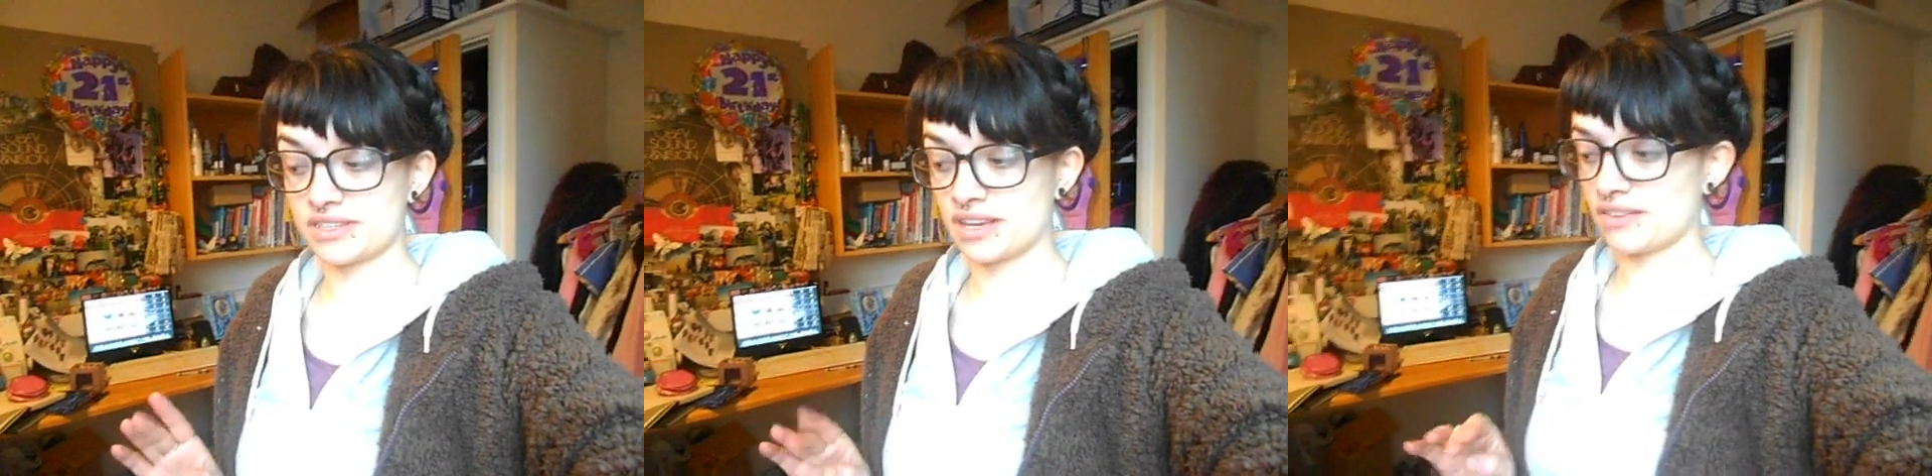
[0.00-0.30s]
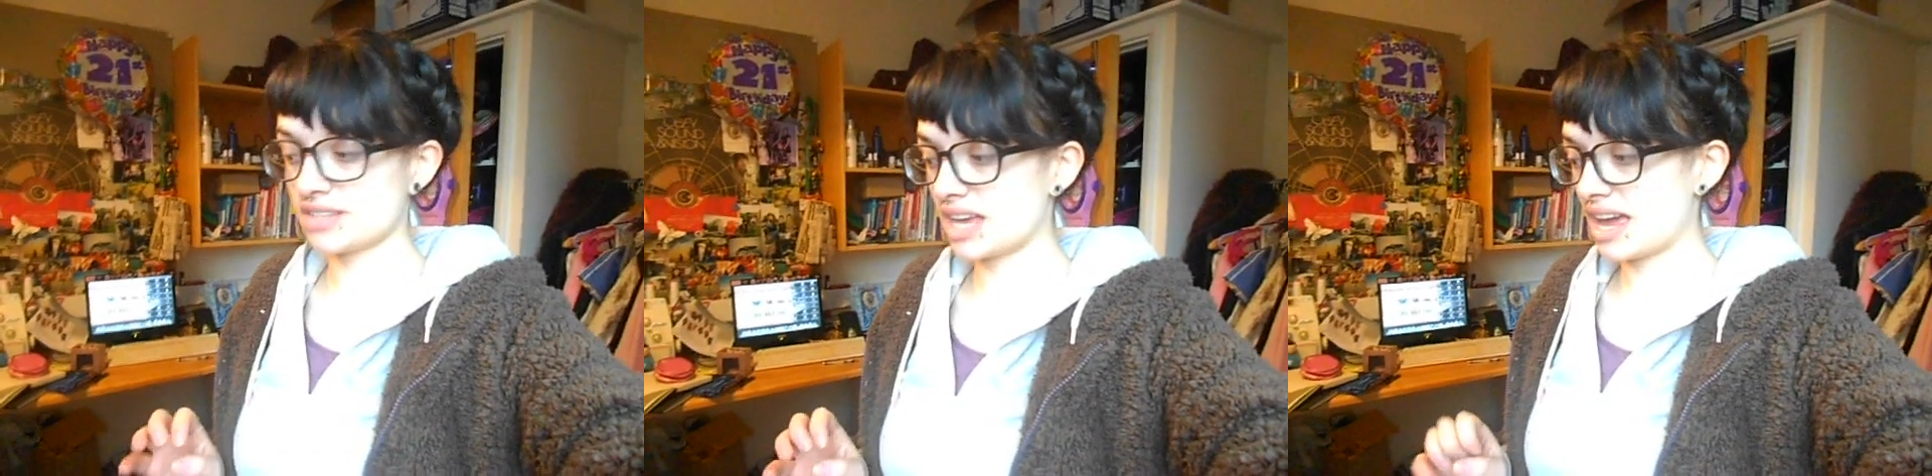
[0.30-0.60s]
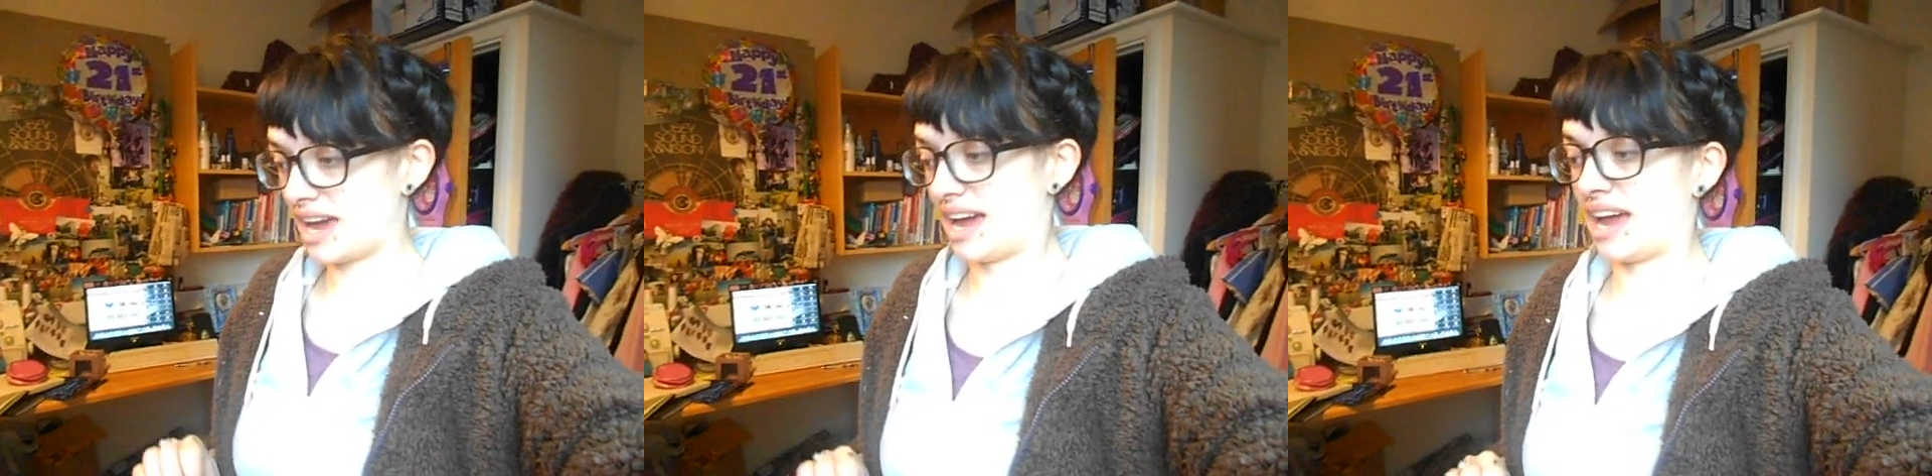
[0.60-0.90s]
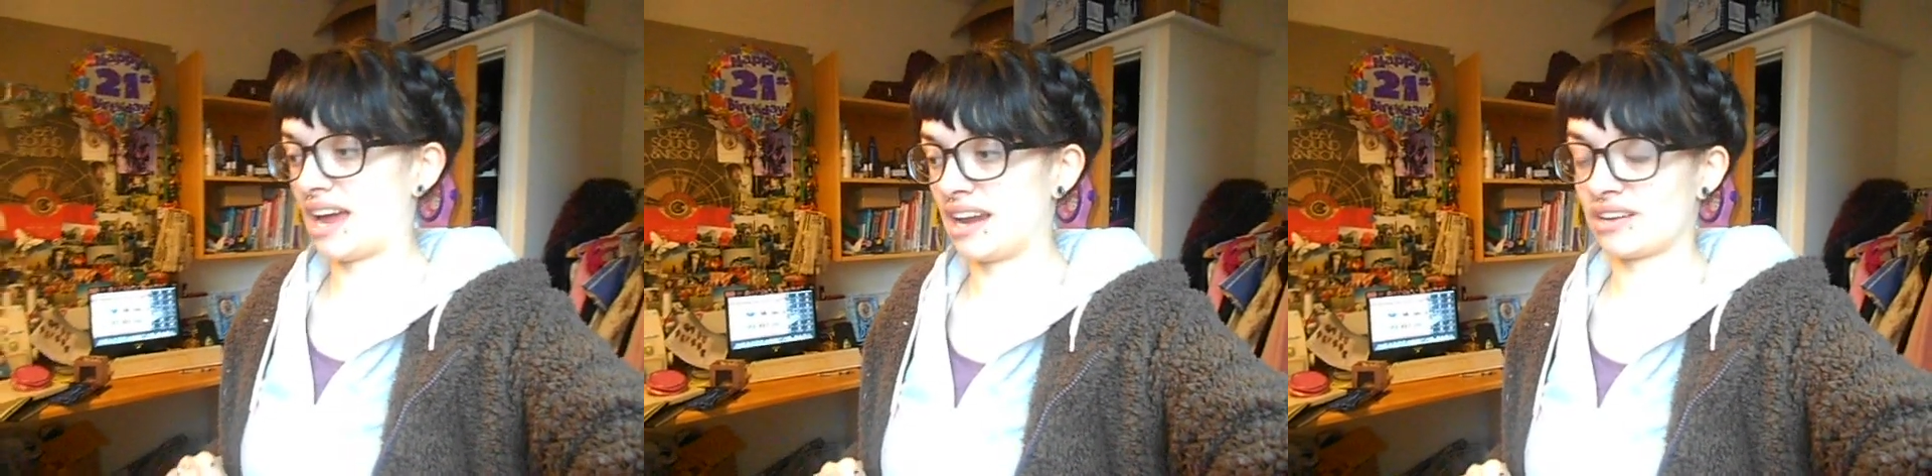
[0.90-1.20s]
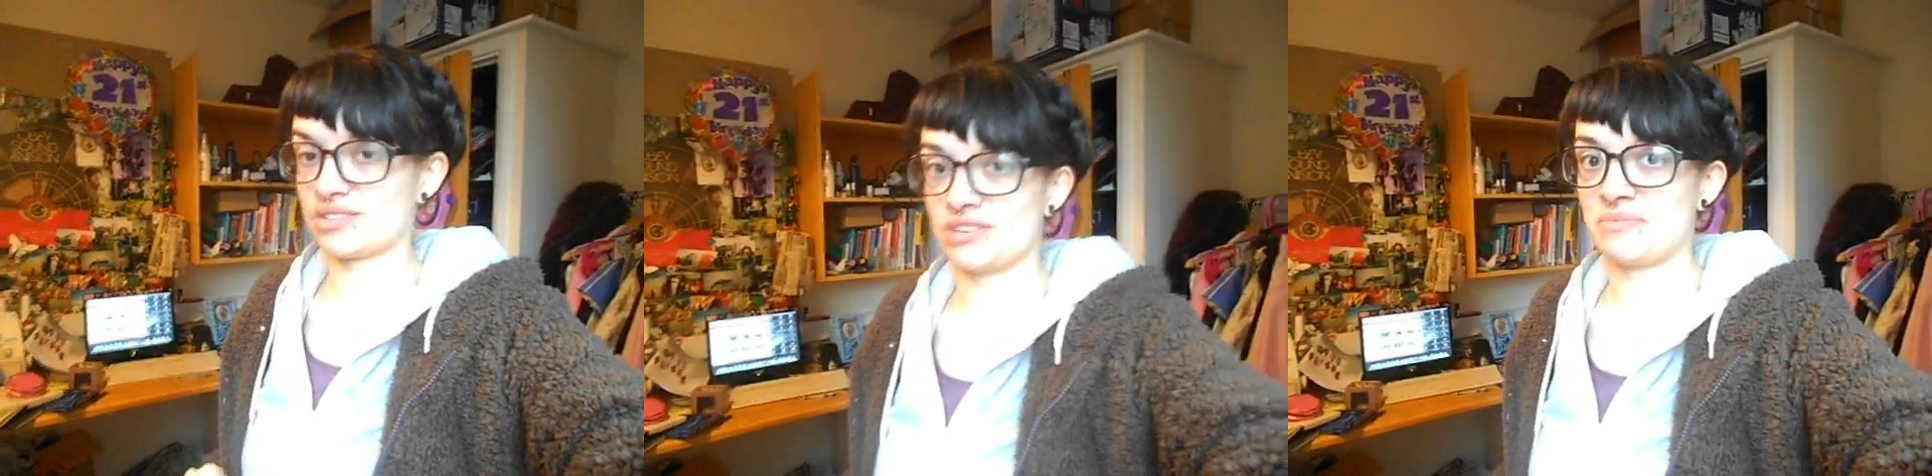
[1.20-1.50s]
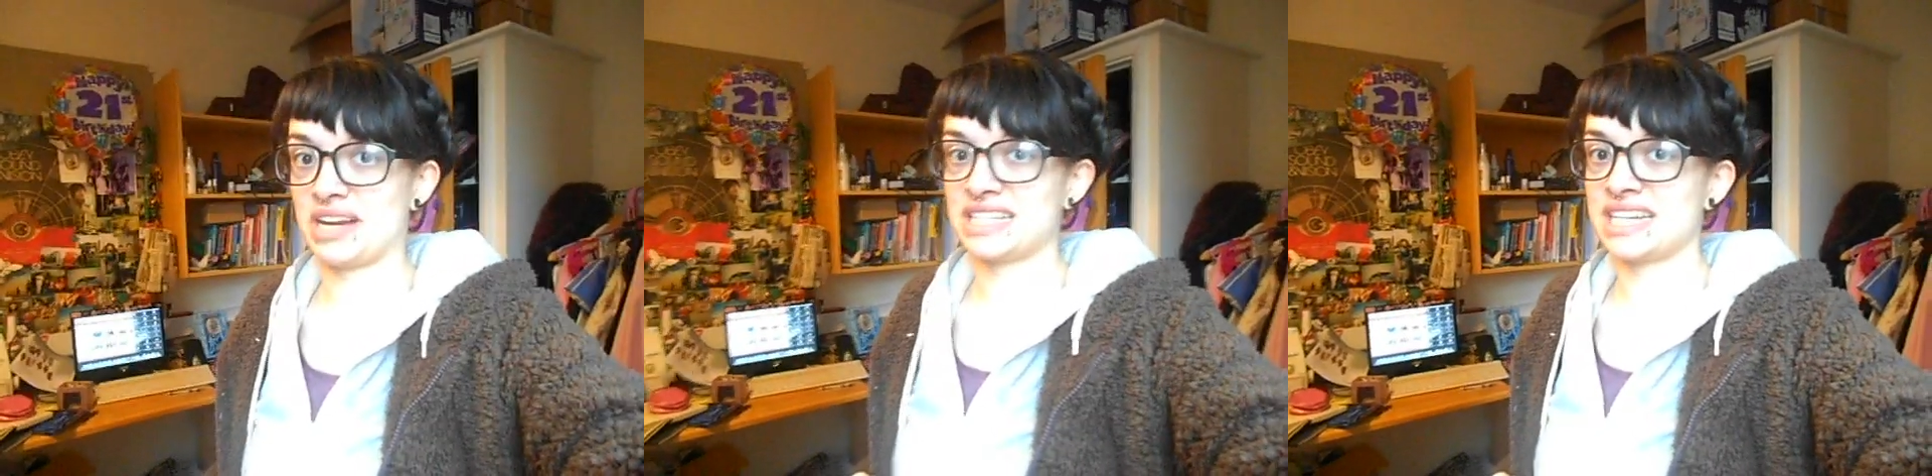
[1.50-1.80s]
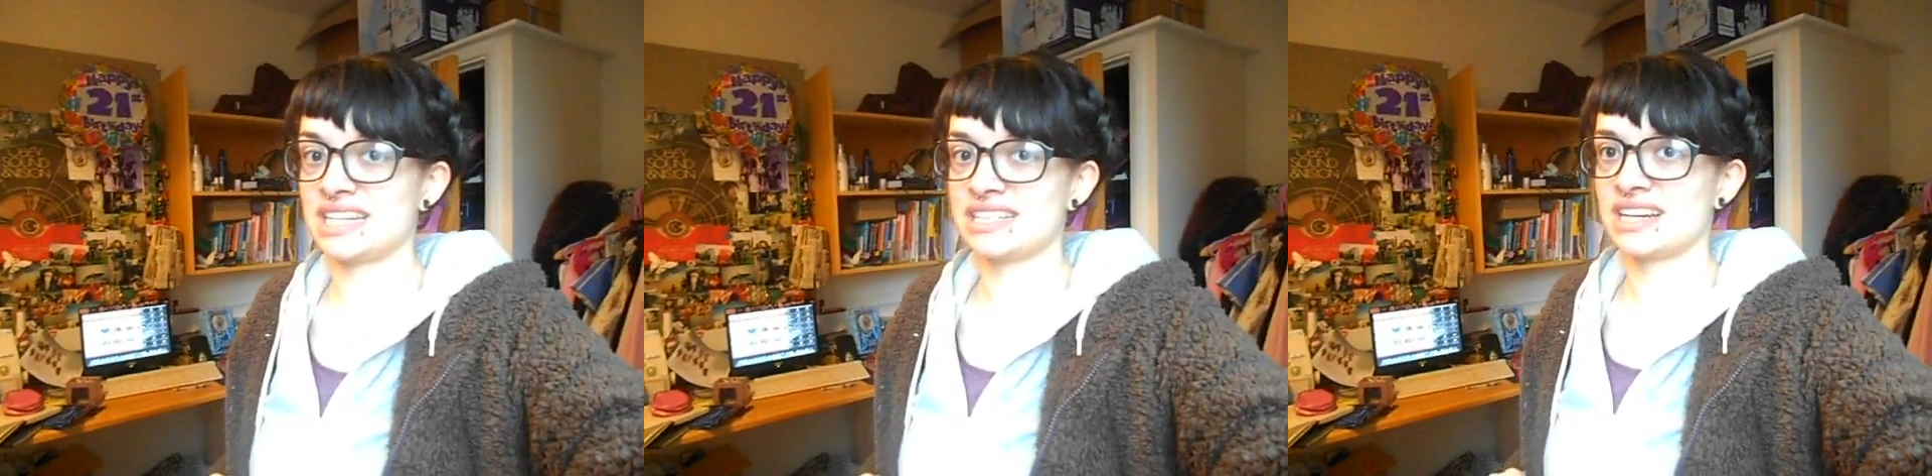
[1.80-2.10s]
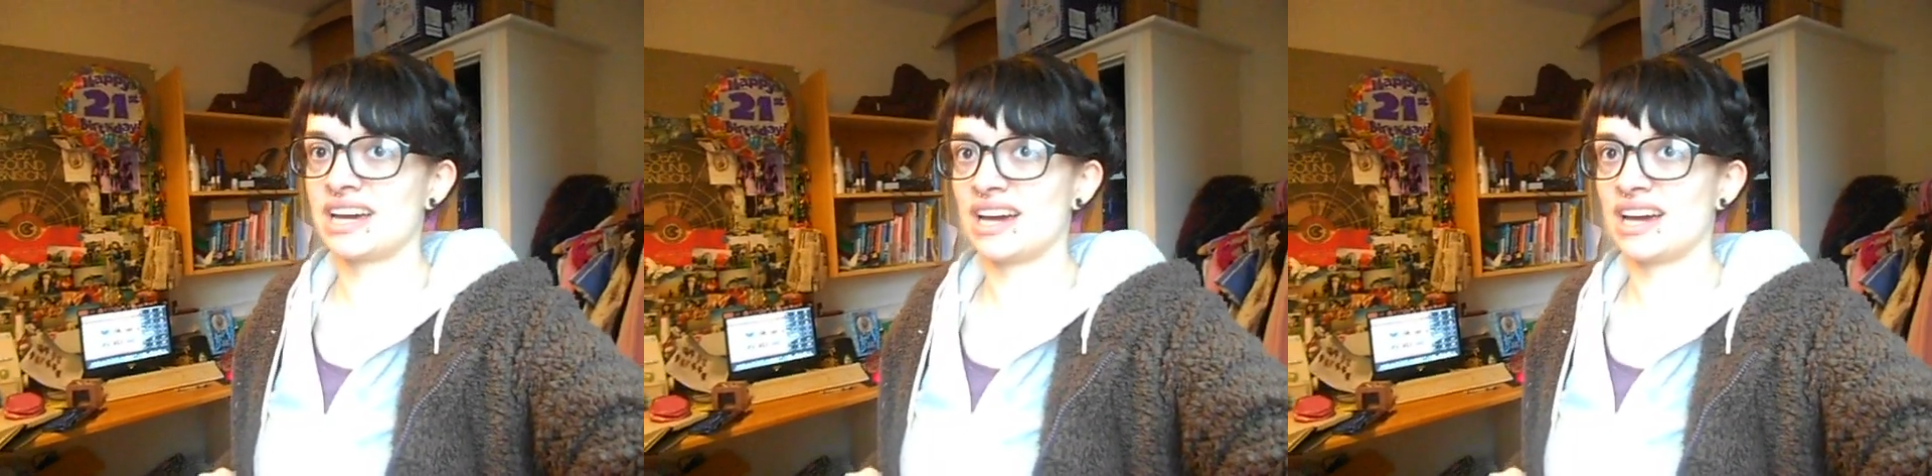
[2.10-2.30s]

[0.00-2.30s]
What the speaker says: ourselves, and I got so many ideas